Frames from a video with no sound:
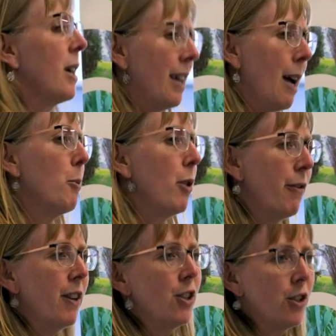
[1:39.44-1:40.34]
can get more
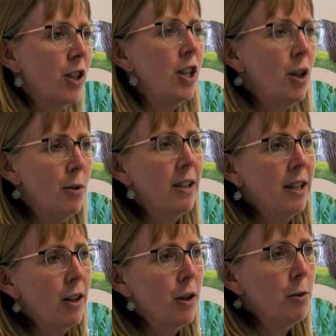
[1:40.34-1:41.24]
efficient at
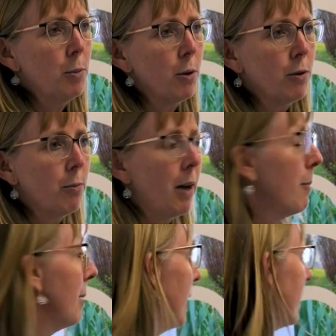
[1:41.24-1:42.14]
using those pools of
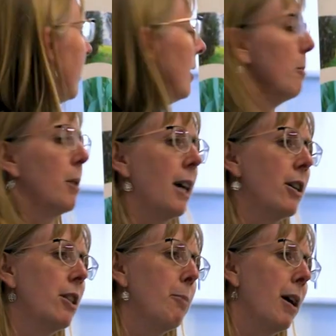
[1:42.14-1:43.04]
biomass, but
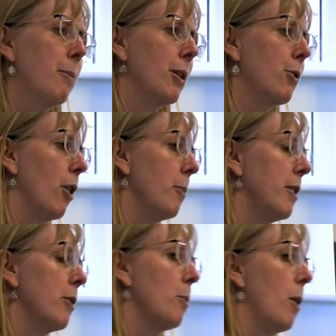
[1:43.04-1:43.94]
actually biomass crops
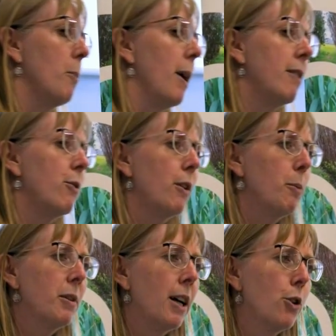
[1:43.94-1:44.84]
is the one where there's real
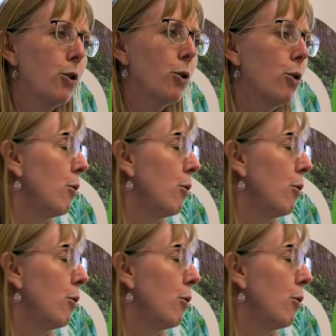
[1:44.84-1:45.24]
potential to